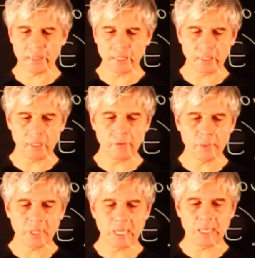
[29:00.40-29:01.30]
that if
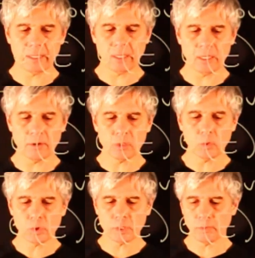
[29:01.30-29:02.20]
we take an
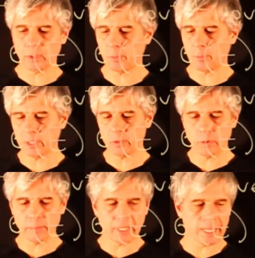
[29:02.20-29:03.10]
irreducible
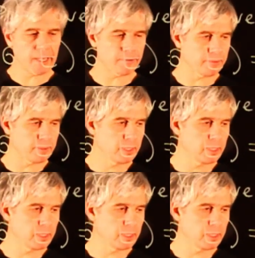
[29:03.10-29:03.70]
polynomial f,